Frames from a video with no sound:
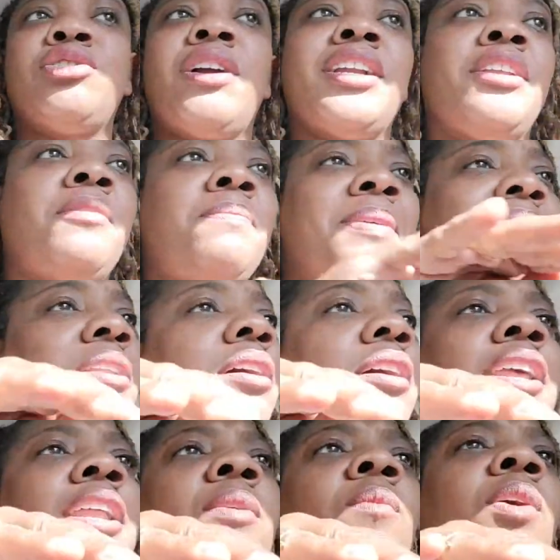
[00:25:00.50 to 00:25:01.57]
trying to depend
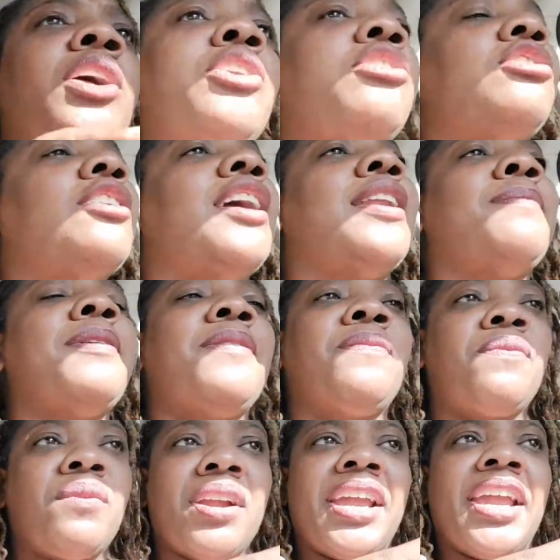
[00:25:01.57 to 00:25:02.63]
on anyone. You're trying to be
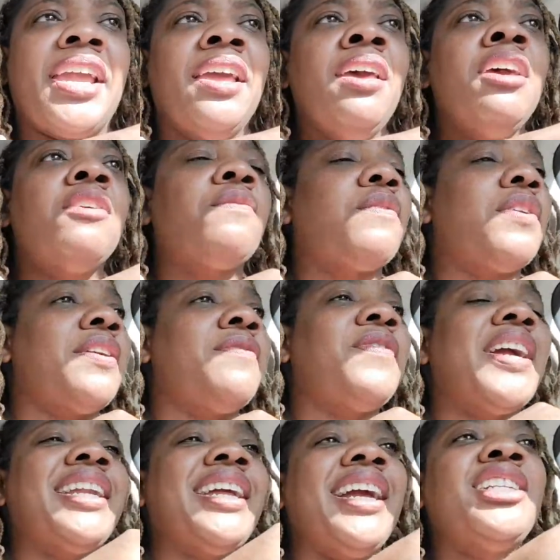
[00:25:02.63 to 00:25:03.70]
free
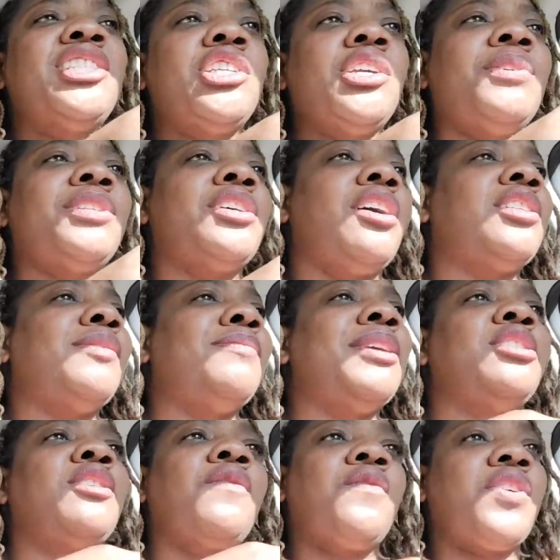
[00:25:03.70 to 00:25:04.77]
financially, which also means